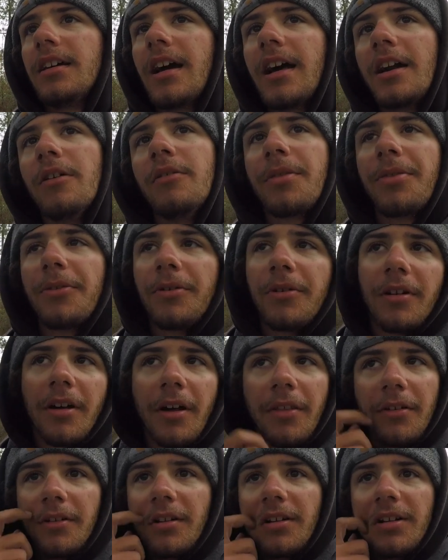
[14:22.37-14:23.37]
kind of went through
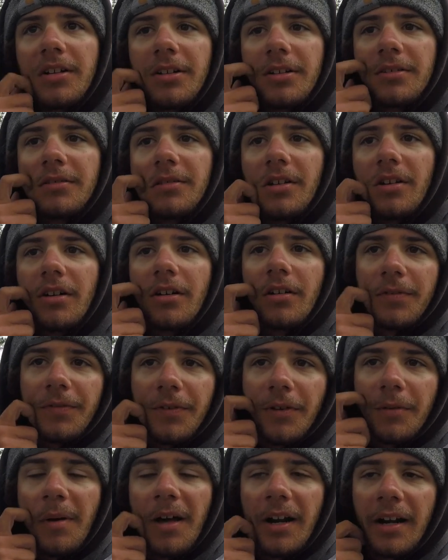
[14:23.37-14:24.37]
another little lull
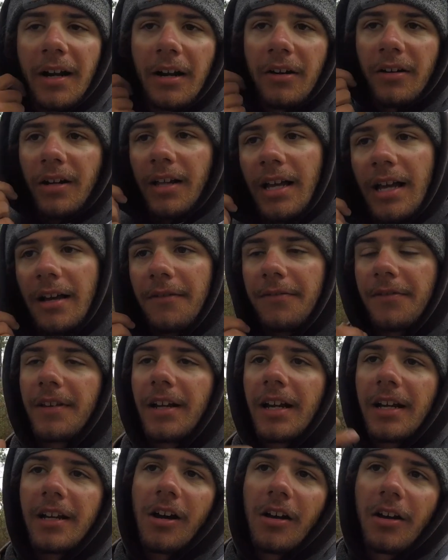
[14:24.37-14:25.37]
for about an hour and a half, and
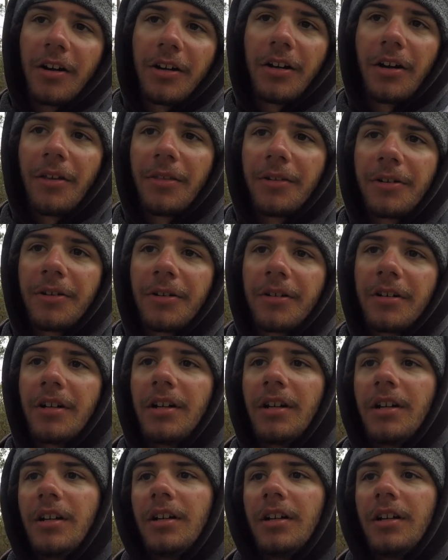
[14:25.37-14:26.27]
then I caught another